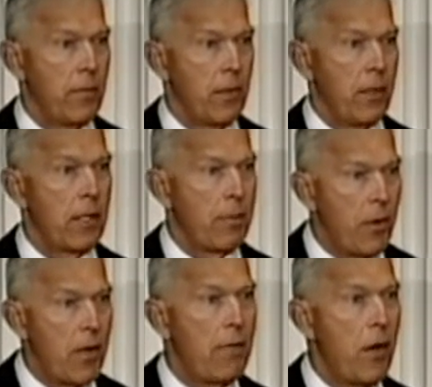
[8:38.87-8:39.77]
on the
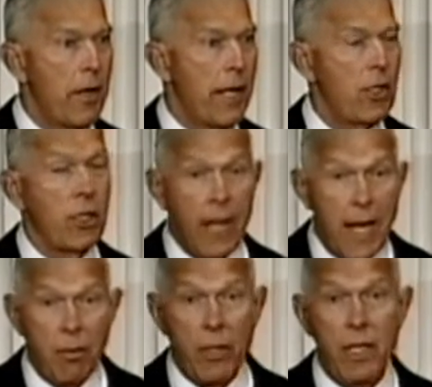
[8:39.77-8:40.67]
part of our nation, I
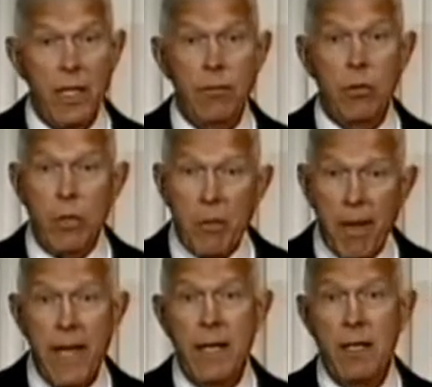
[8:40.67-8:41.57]
believe, to
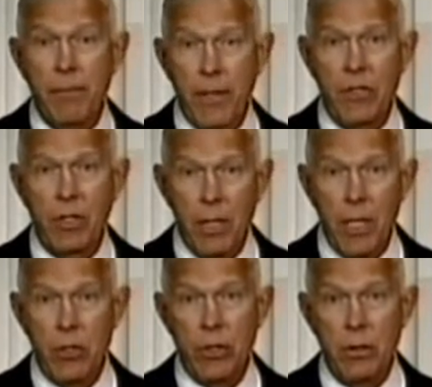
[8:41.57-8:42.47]
demand
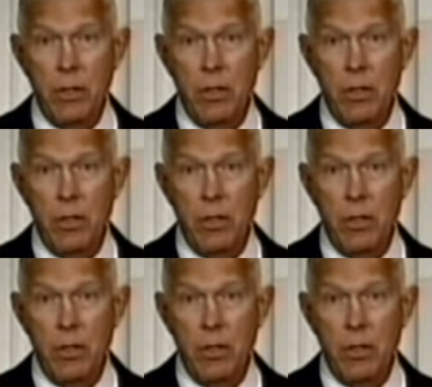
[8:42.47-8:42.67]
investigation